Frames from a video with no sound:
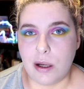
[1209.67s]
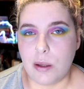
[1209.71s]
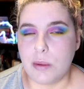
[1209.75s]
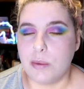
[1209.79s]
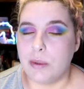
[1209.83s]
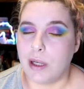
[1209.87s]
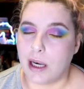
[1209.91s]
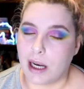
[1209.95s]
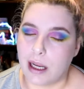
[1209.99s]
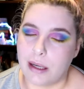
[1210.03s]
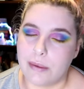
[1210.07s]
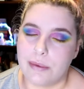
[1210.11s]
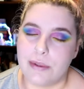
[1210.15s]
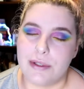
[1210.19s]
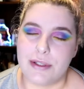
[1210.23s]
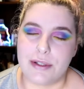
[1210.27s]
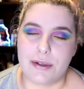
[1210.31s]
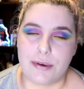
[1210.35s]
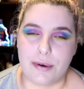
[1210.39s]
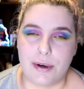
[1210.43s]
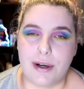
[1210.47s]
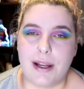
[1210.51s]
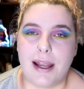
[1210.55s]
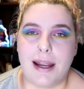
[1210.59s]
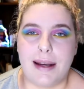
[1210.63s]
when I was
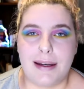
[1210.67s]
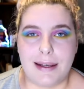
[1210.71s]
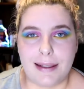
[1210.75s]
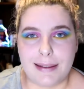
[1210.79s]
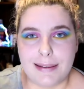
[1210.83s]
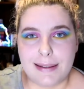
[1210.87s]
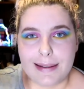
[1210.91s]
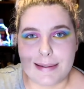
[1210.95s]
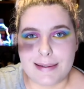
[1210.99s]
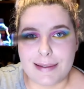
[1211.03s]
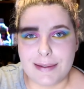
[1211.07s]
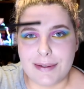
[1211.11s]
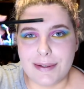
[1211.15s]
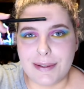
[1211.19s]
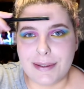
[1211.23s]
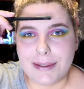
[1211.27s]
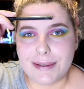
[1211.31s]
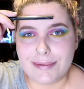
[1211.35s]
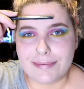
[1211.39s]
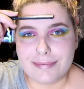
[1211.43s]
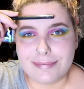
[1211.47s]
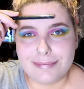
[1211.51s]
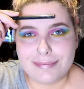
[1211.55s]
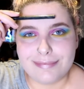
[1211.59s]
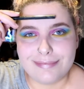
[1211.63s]
creating this look.
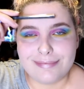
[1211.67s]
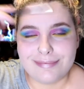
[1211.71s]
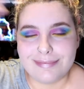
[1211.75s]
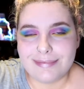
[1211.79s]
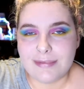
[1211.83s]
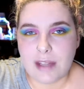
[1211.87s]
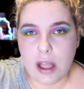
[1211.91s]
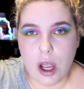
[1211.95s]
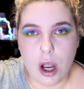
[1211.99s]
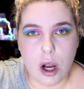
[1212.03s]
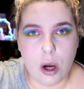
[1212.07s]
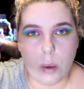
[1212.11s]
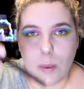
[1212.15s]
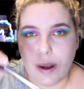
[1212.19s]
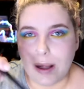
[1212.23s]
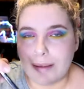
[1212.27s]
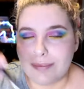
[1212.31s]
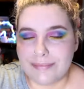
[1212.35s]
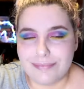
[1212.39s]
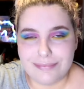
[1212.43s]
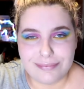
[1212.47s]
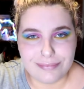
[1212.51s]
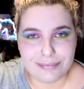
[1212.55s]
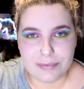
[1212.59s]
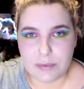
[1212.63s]
Oh well,
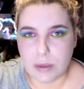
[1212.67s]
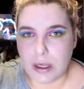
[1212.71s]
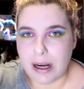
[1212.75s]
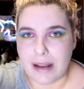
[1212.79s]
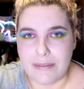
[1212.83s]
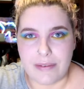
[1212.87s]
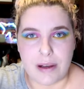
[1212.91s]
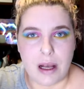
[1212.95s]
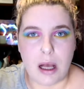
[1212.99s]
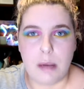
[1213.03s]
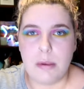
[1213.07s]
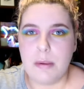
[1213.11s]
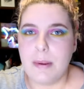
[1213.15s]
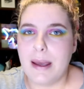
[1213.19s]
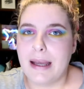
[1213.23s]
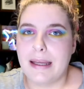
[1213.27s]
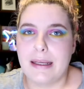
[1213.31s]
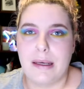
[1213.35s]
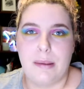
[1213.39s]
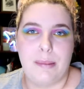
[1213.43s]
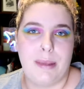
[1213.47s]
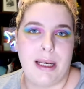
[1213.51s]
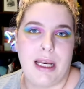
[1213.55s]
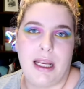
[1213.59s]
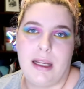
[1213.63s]
whatever, I'll be back in
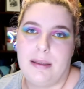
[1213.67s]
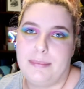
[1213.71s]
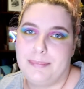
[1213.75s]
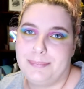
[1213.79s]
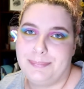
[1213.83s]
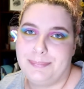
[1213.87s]
a minute.